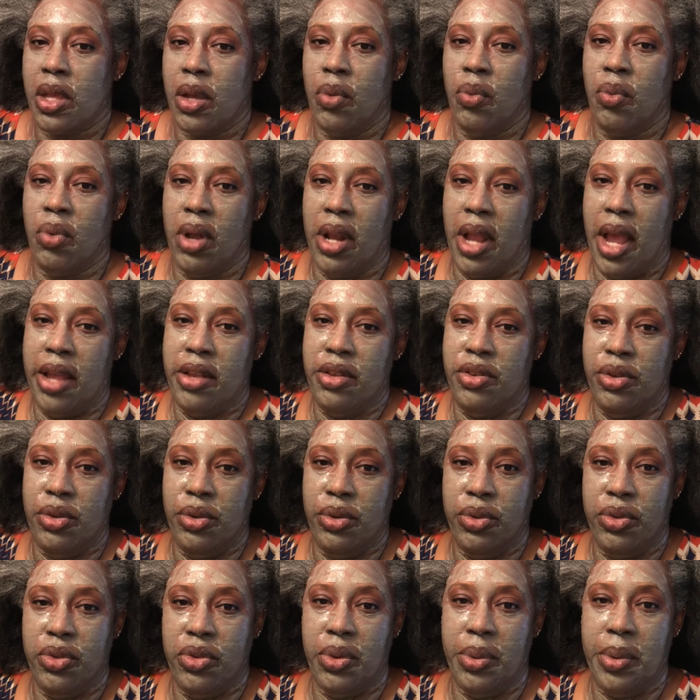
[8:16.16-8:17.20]
what I
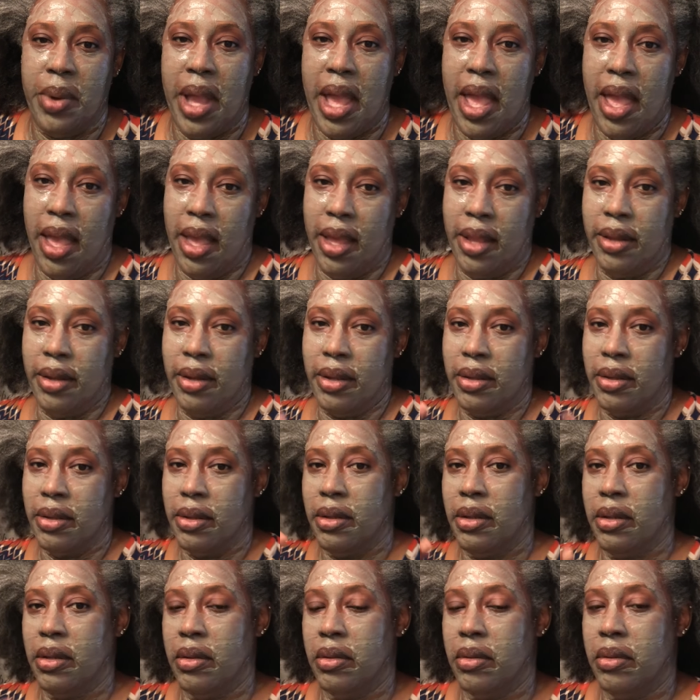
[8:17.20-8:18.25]
do to end
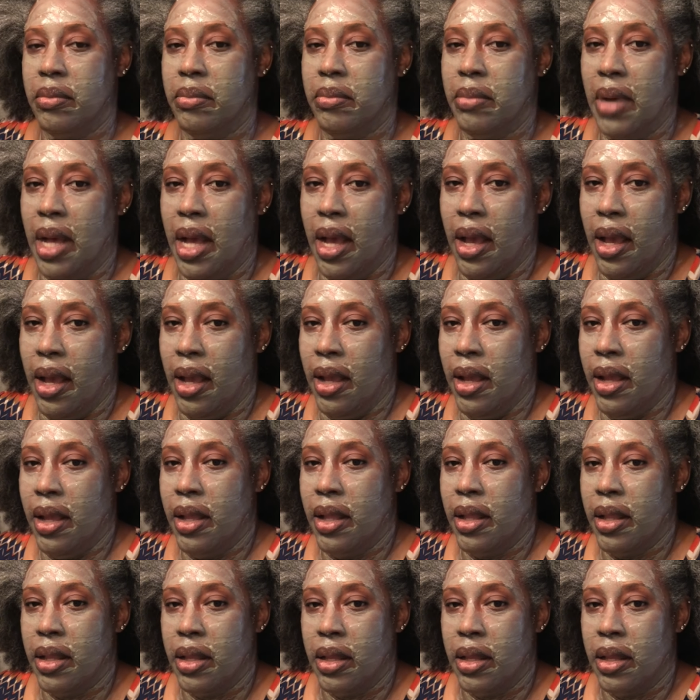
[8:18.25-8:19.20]
my